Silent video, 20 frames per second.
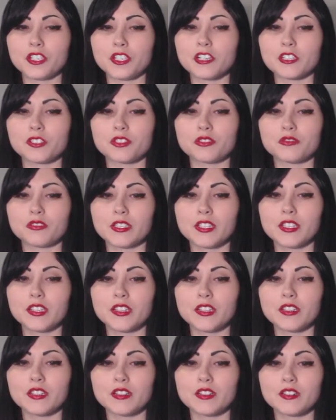There's
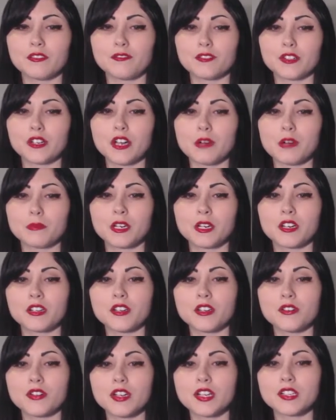actually a
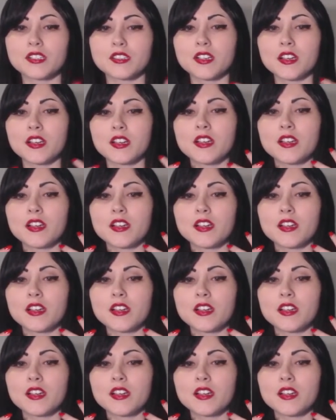phenomenon known as